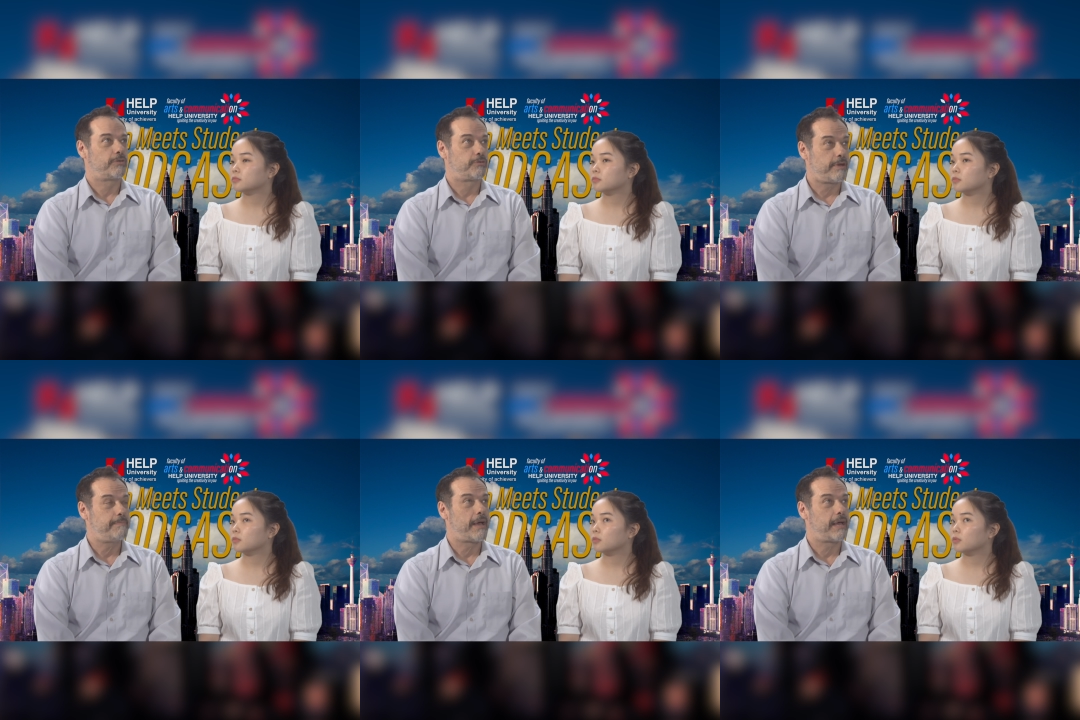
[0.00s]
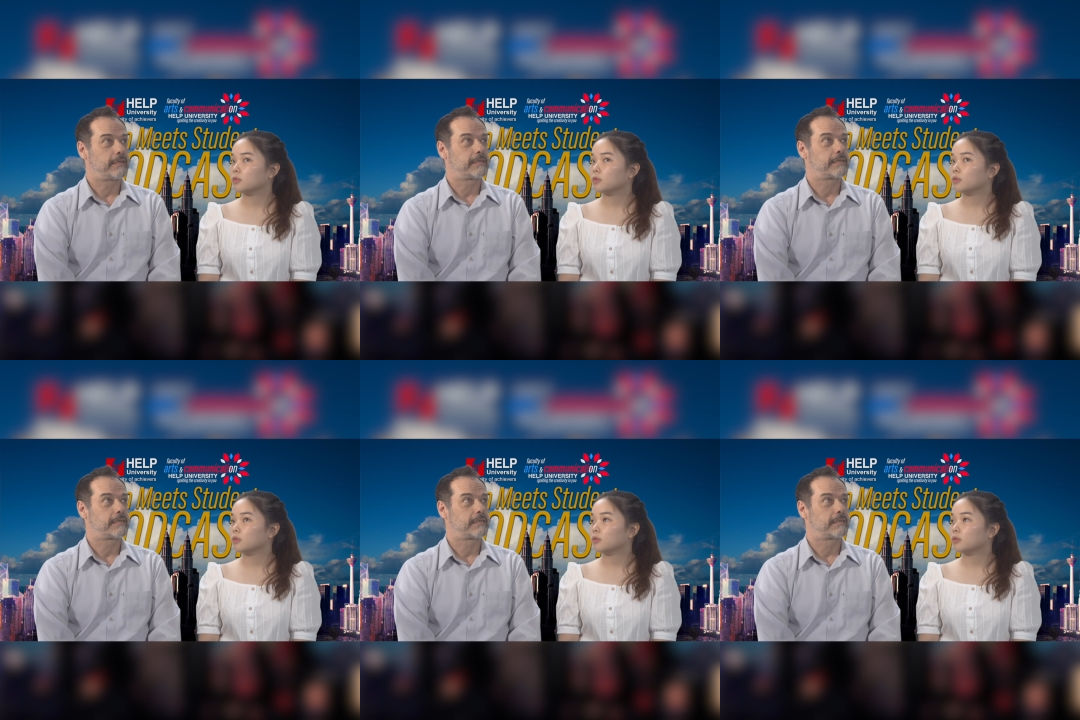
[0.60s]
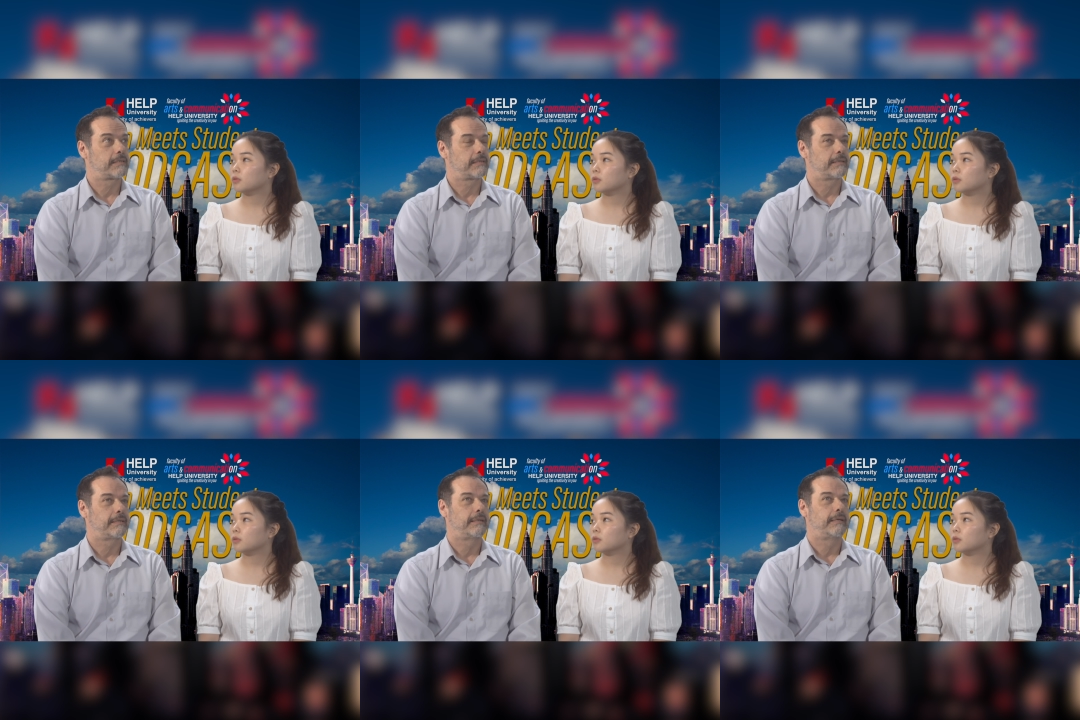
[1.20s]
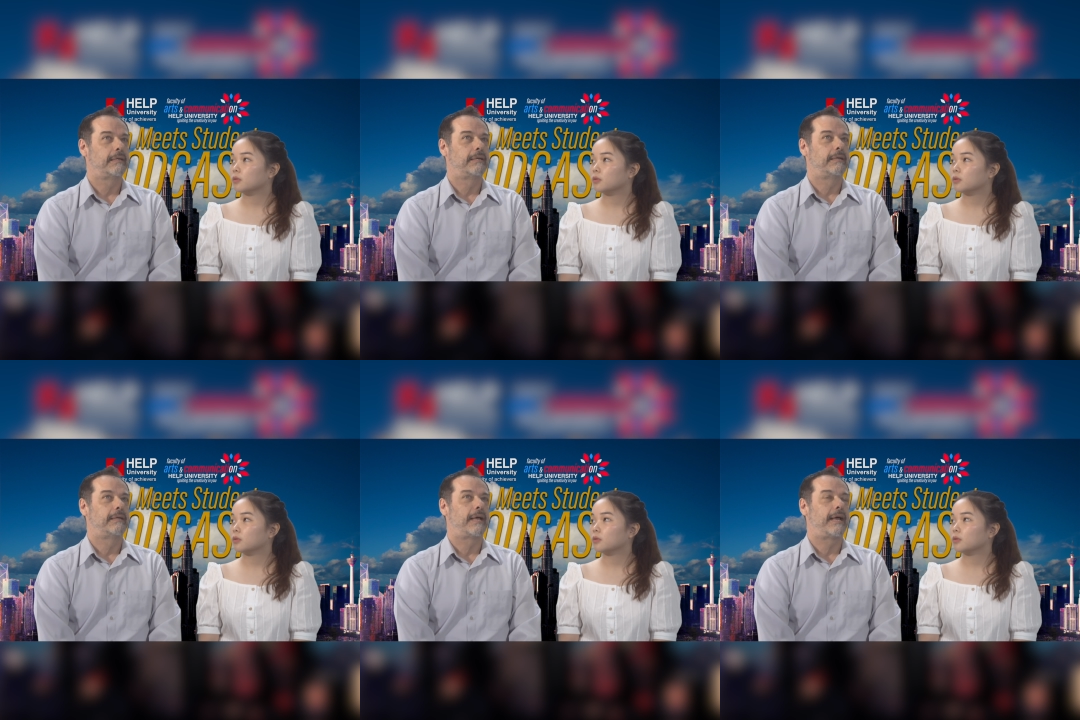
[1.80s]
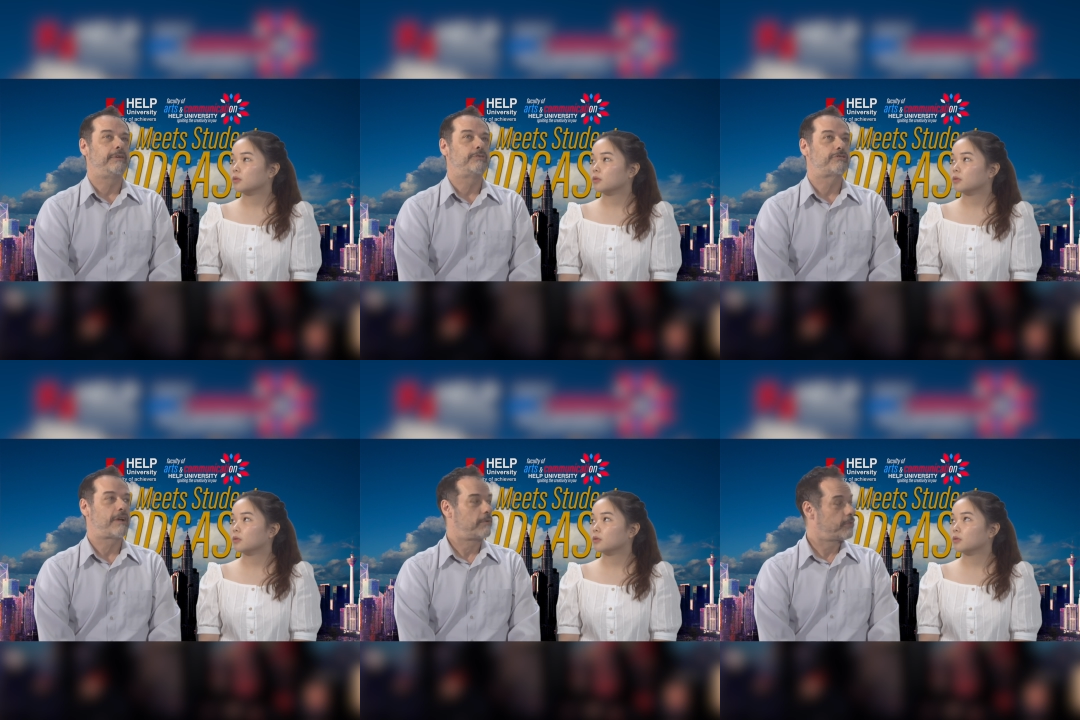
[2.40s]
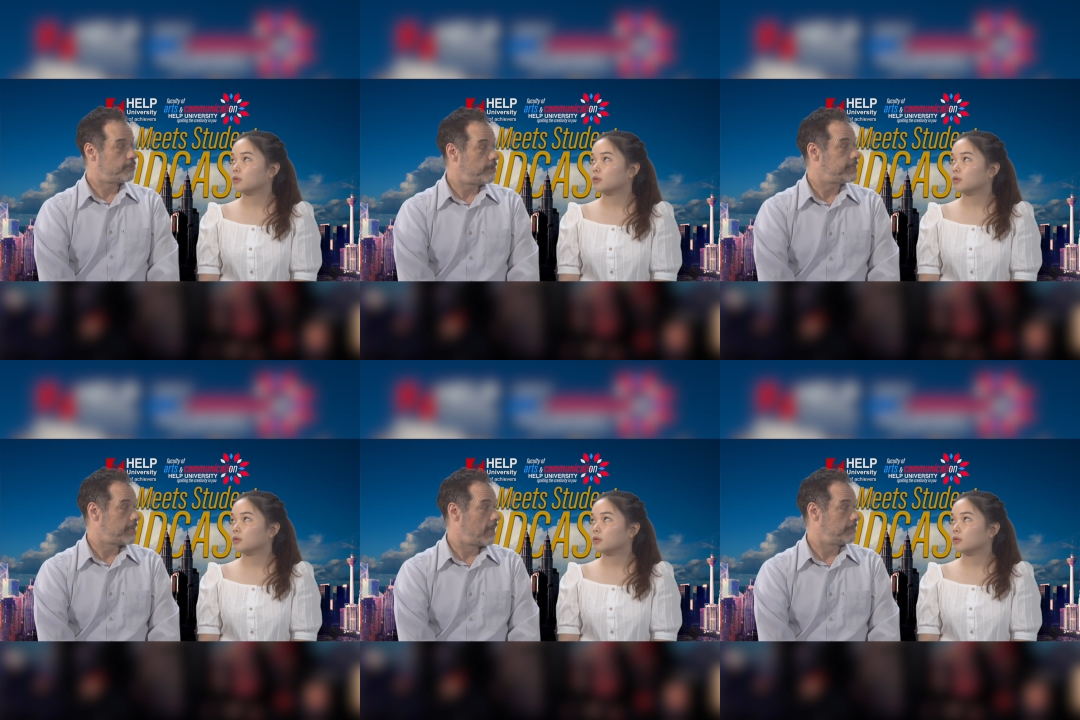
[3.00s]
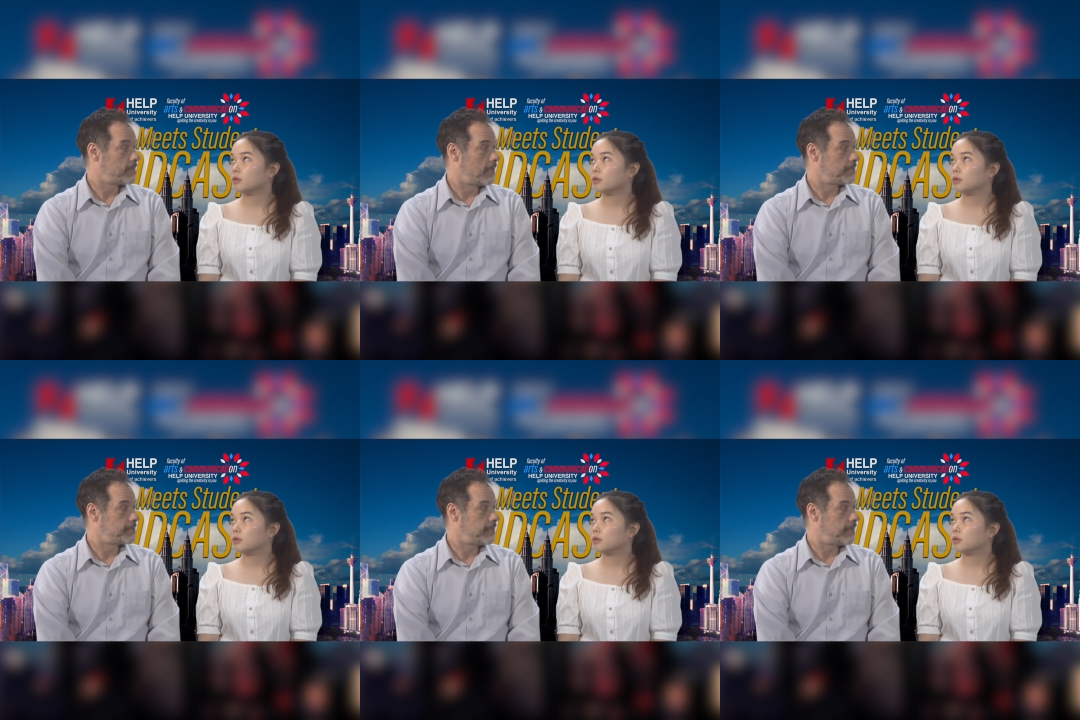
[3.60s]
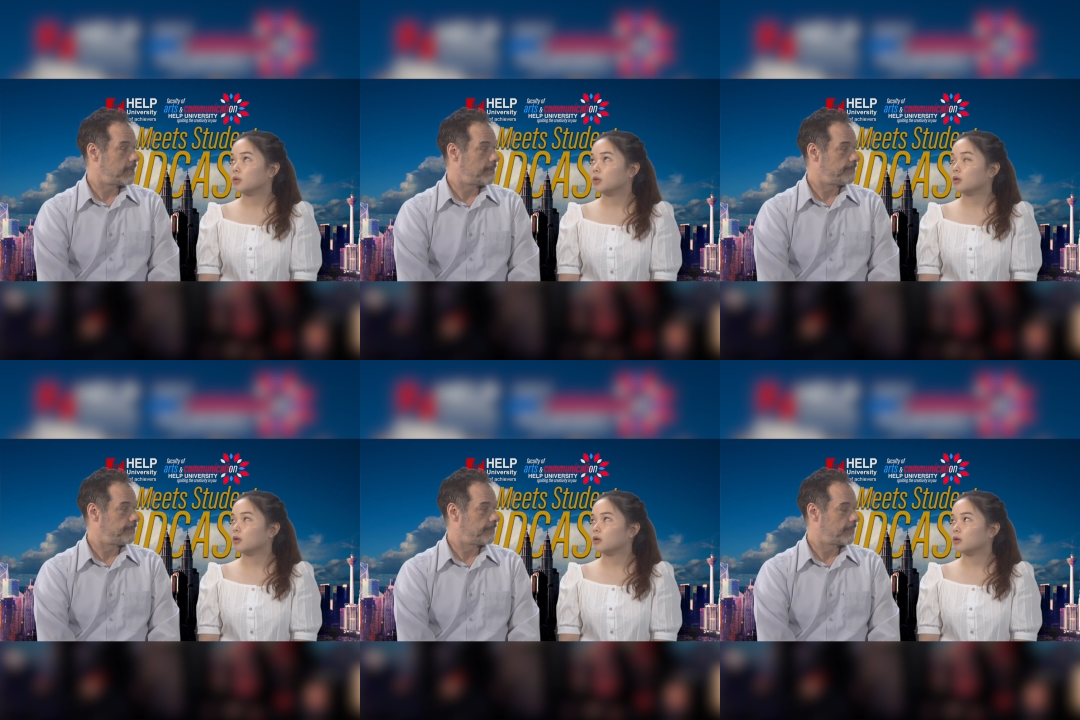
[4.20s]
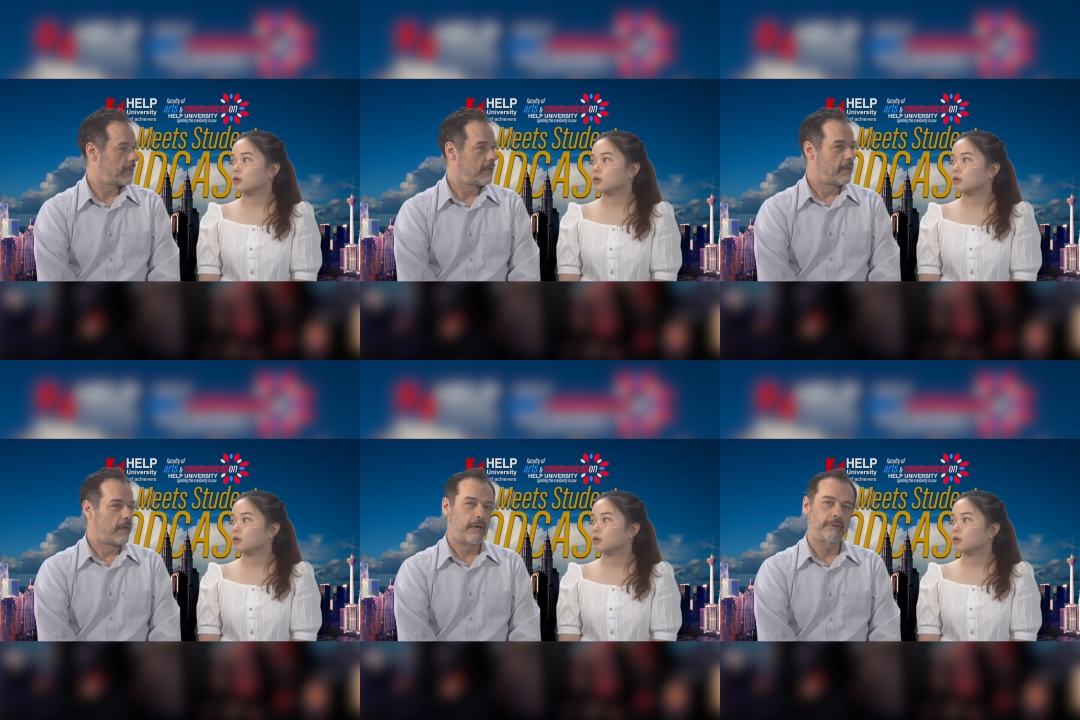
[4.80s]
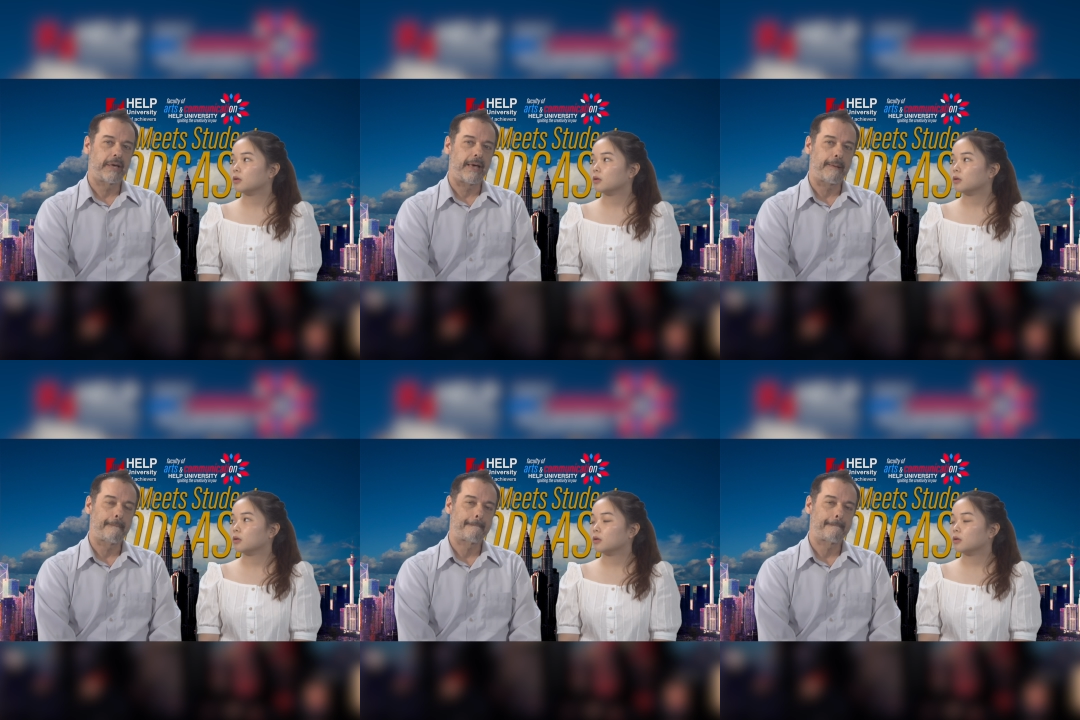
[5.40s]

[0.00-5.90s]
Speaker 1: Three pets, and you travelled three times last year. Okay